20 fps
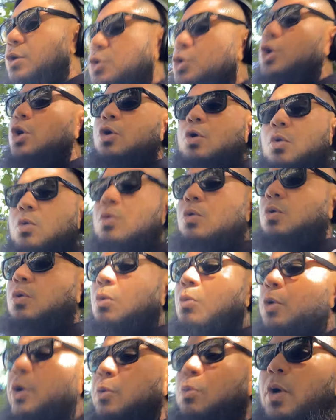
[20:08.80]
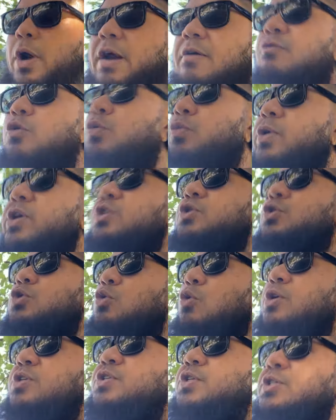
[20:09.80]
do with whatever
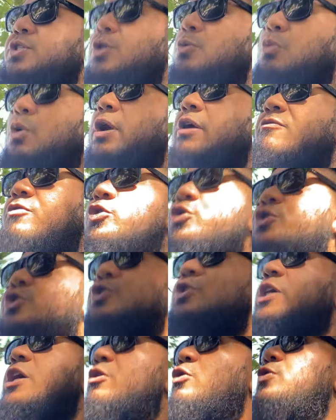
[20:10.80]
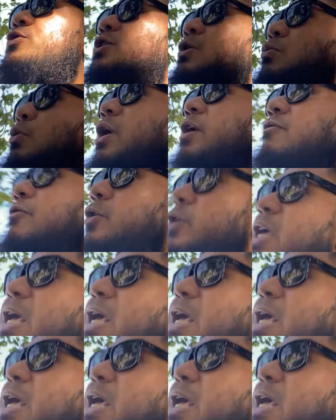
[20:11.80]
resources and whatever skills and whatever